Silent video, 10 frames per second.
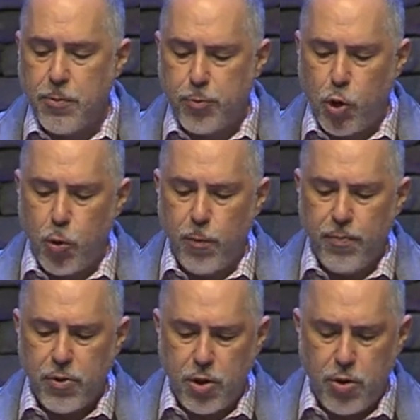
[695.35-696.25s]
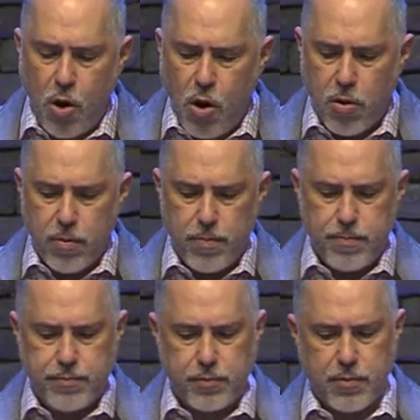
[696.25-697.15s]
through the door.
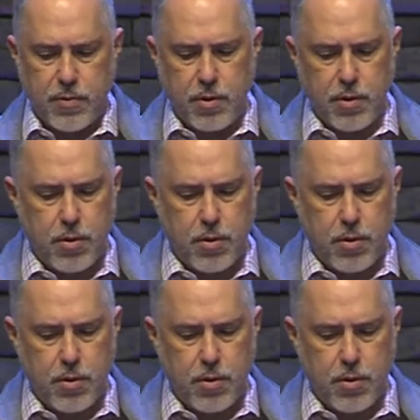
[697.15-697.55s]
Mm-hmm.